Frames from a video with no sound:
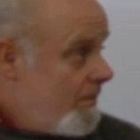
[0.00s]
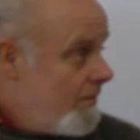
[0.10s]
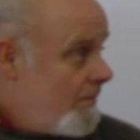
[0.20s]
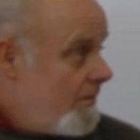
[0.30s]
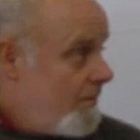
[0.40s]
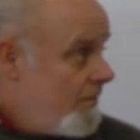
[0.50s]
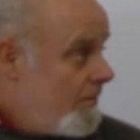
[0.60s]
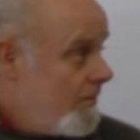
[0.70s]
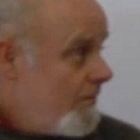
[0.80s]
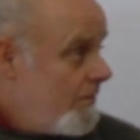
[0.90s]

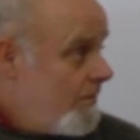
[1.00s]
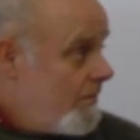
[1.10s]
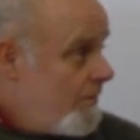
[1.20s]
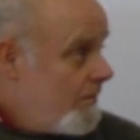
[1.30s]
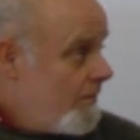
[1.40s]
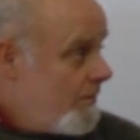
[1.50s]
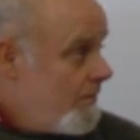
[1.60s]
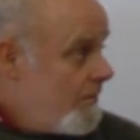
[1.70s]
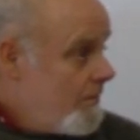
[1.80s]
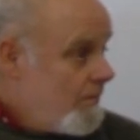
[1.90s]

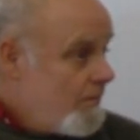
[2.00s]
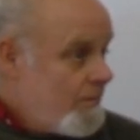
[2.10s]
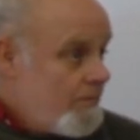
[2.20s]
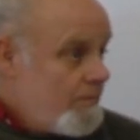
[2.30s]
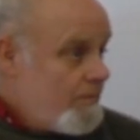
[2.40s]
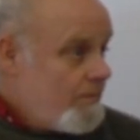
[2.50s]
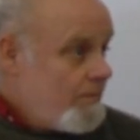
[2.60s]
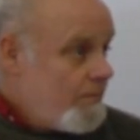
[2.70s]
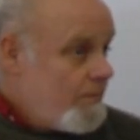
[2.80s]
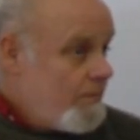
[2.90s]

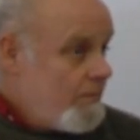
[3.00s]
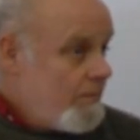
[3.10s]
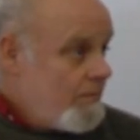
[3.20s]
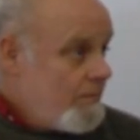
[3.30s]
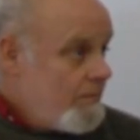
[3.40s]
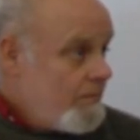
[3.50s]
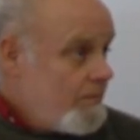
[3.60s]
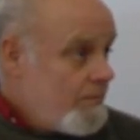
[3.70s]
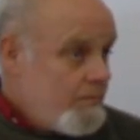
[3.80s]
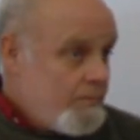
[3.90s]

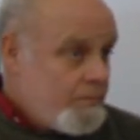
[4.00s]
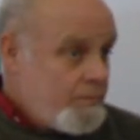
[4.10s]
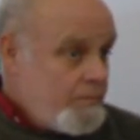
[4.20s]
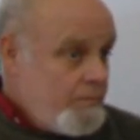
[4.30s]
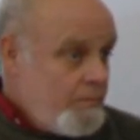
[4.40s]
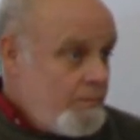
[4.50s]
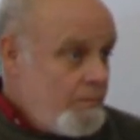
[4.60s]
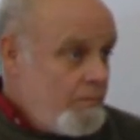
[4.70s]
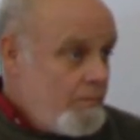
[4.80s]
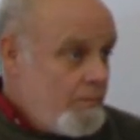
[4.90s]

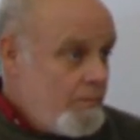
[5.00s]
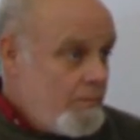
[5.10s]
The person shown says nothing.